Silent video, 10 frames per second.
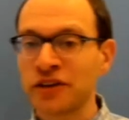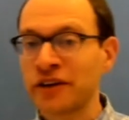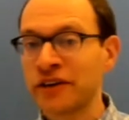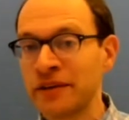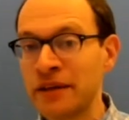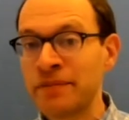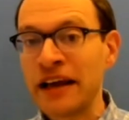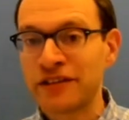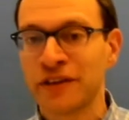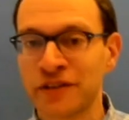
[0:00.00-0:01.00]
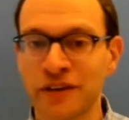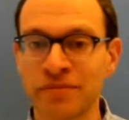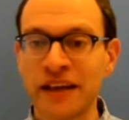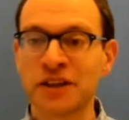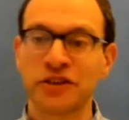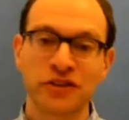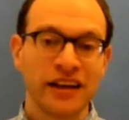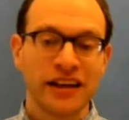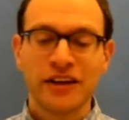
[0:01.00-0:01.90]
are going to be the best for certain patients.